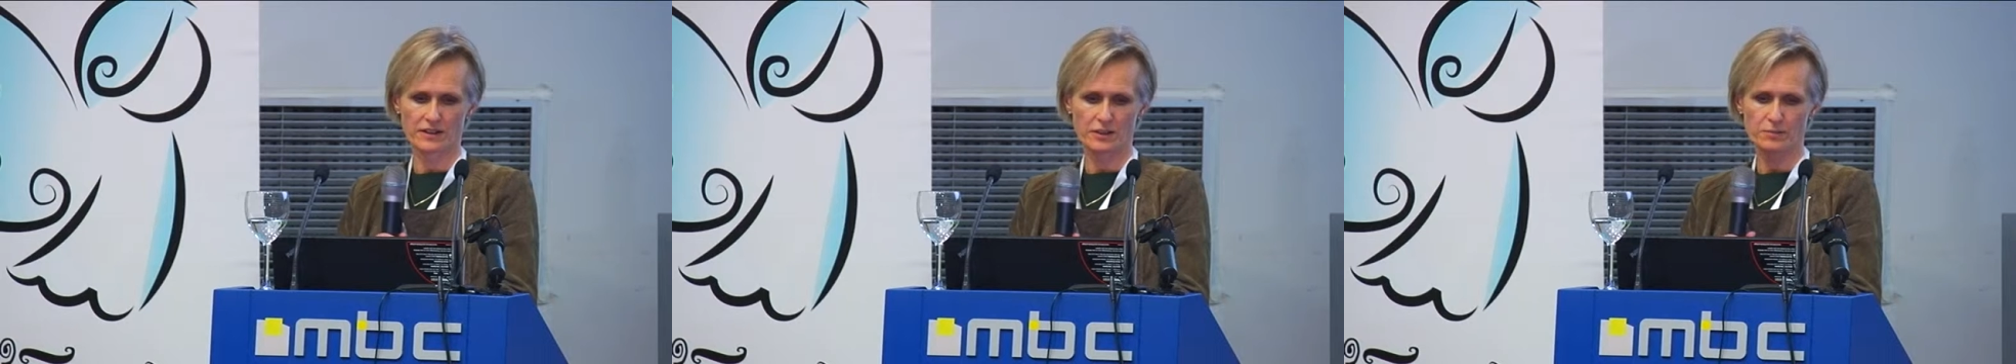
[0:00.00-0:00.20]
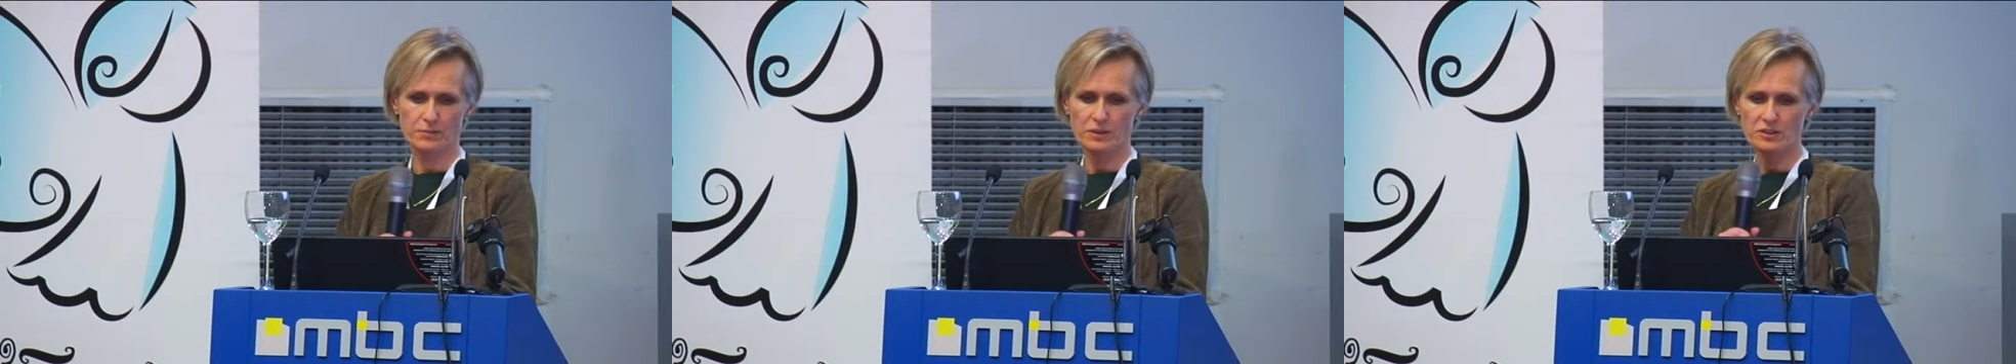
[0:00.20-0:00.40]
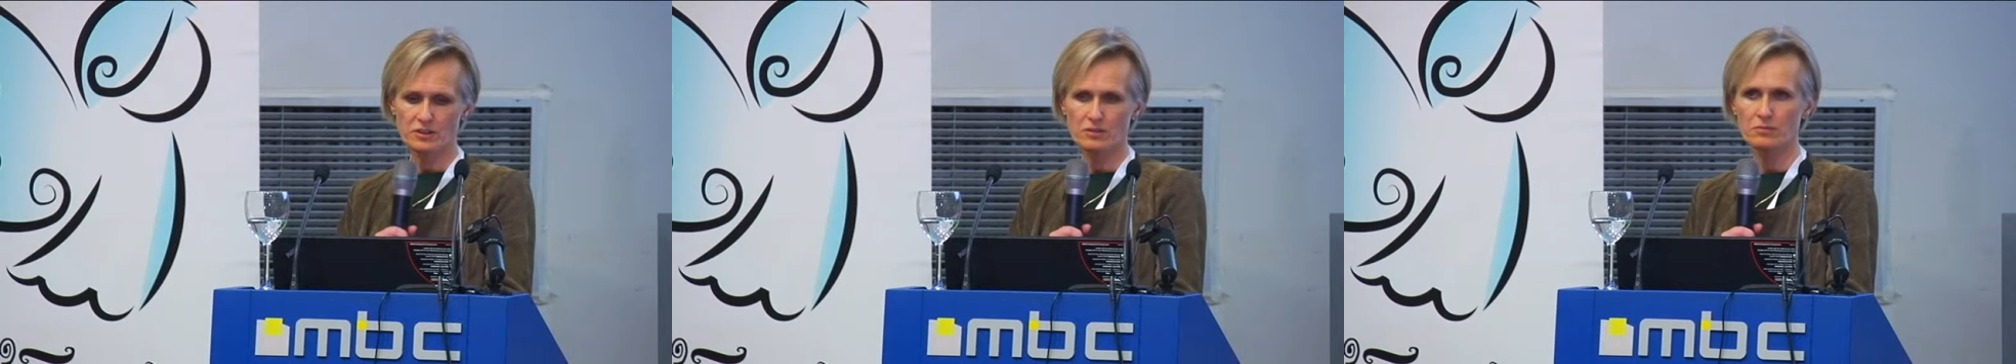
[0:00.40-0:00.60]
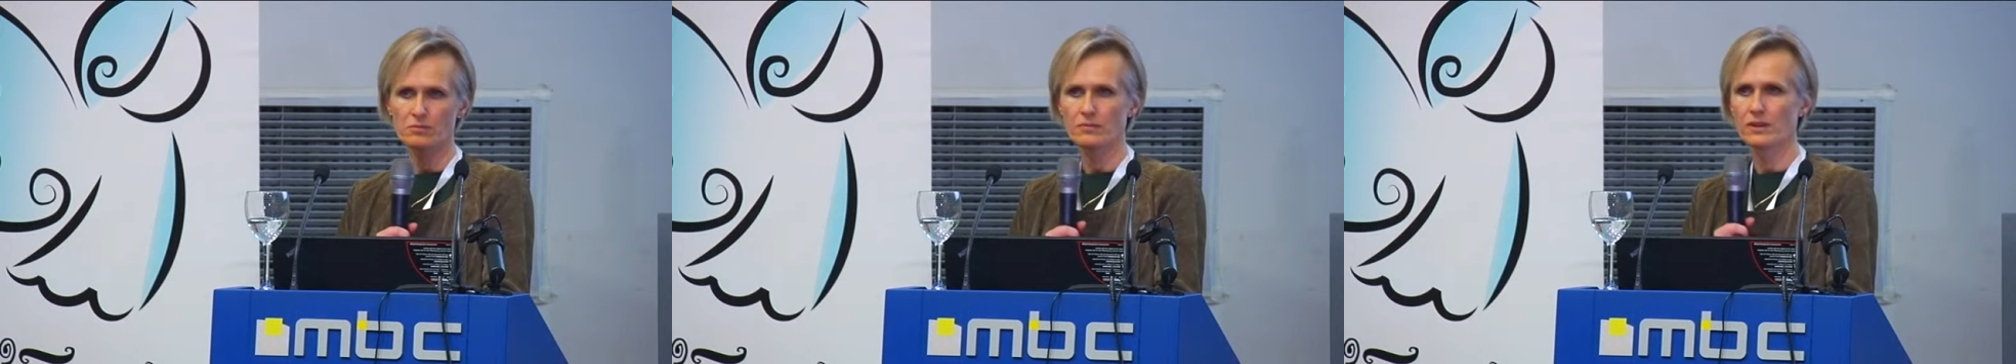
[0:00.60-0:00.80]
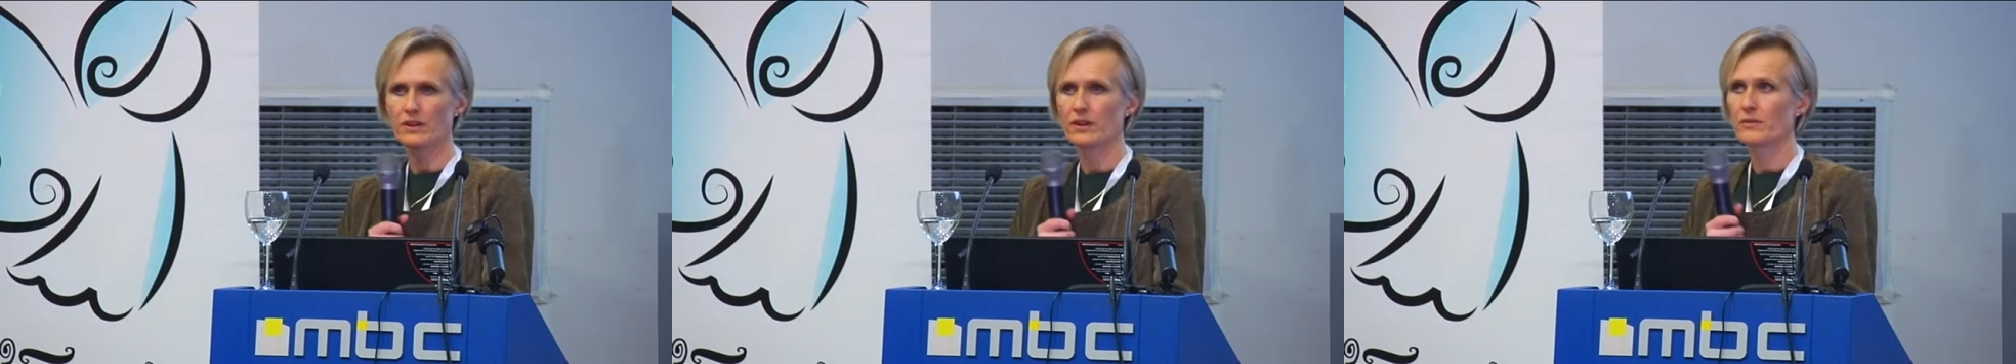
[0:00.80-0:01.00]
at the
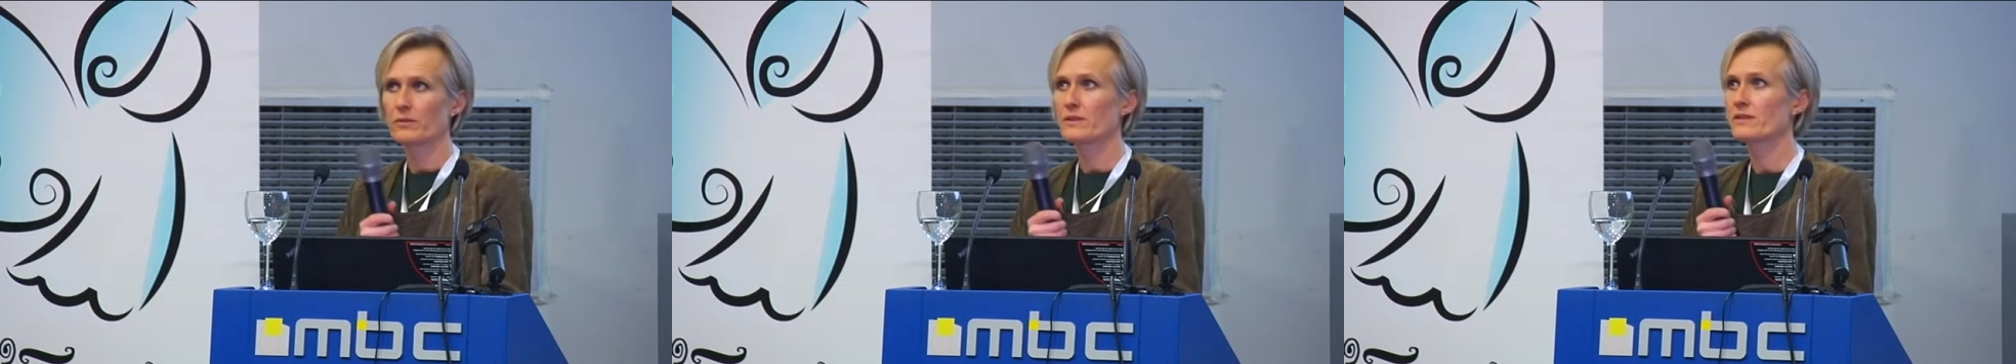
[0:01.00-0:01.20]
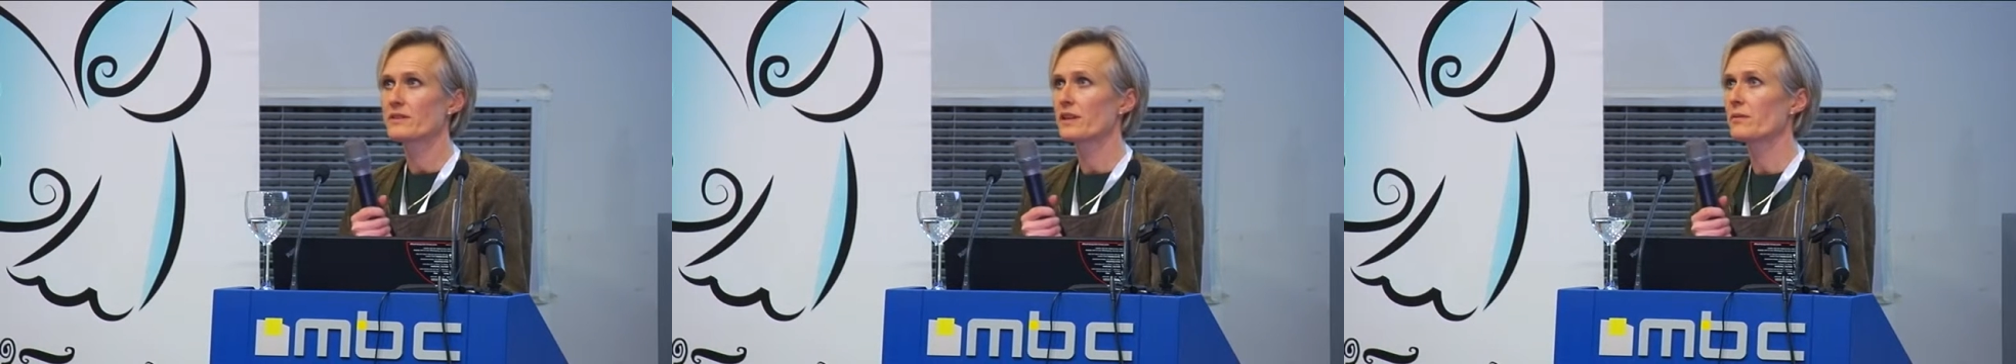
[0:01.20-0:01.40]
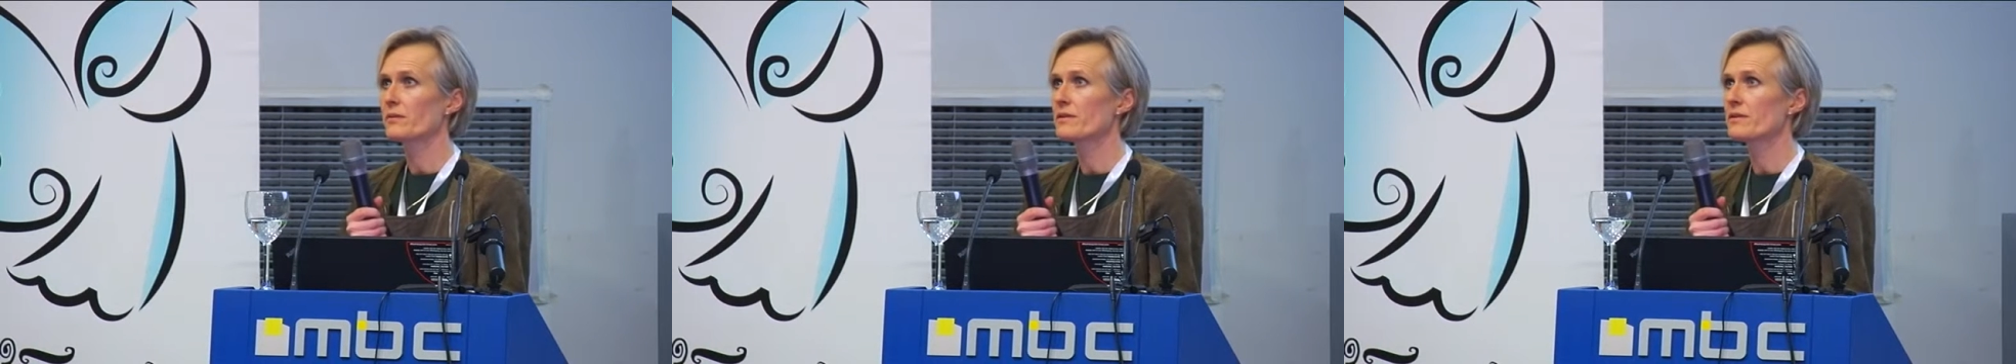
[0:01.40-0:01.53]
bottom we start